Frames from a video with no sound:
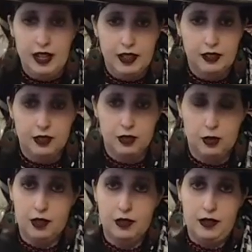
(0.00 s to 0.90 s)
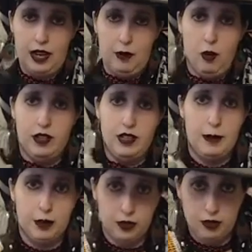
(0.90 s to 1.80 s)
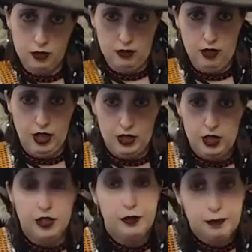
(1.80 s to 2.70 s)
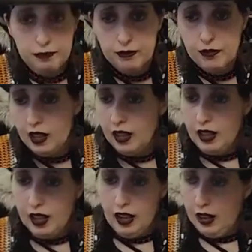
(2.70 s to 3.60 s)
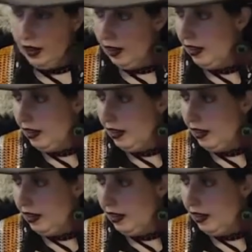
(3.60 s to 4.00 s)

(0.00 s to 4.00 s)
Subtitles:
as sort of a one-time use shield, and